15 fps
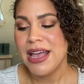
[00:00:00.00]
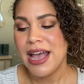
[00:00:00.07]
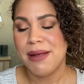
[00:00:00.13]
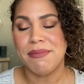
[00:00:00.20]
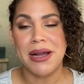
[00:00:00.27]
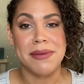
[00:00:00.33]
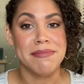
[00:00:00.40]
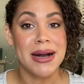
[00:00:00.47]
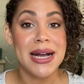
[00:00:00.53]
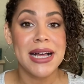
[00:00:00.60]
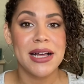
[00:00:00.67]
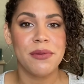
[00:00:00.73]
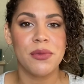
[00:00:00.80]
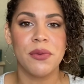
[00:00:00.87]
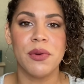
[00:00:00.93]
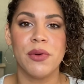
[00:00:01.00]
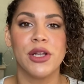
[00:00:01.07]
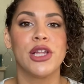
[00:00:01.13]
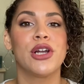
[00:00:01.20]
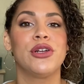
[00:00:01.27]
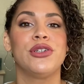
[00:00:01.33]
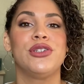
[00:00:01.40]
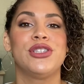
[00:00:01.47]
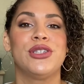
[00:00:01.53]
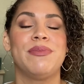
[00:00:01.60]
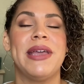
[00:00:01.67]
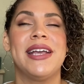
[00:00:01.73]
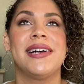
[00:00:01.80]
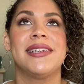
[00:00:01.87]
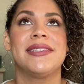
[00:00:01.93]
And my mom, when we were little, used to
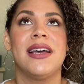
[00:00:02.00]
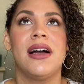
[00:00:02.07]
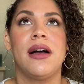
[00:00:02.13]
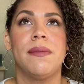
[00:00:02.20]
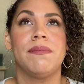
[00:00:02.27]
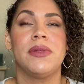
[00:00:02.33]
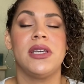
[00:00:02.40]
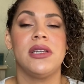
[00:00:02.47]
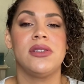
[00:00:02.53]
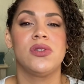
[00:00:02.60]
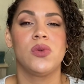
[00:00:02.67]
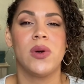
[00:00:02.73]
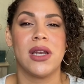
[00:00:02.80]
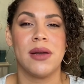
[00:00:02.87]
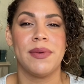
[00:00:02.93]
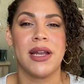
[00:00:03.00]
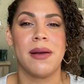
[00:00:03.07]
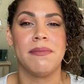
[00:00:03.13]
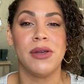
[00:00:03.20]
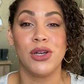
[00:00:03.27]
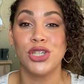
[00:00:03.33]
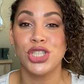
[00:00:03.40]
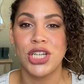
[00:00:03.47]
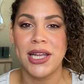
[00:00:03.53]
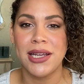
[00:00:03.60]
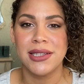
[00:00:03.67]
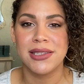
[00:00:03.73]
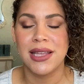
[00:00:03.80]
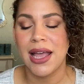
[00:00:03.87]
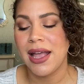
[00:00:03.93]
make us these guanabana
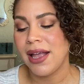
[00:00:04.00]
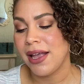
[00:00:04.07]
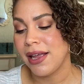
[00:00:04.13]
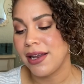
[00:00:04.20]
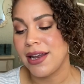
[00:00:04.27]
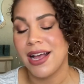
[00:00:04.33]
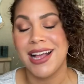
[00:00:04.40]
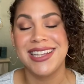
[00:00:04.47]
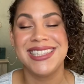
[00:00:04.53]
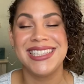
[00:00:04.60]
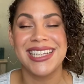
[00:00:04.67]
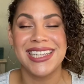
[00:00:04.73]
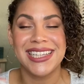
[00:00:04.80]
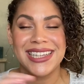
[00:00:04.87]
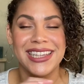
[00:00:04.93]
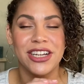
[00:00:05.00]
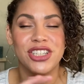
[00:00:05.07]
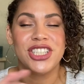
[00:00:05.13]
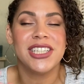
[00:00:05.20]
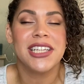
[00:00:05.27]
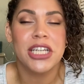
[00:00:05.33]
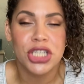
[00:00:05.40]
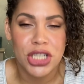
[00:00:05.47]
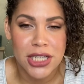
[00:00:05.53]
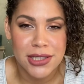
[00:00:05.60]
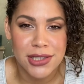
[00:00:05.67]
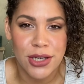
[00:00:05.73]
milkshakes, and they're delicious.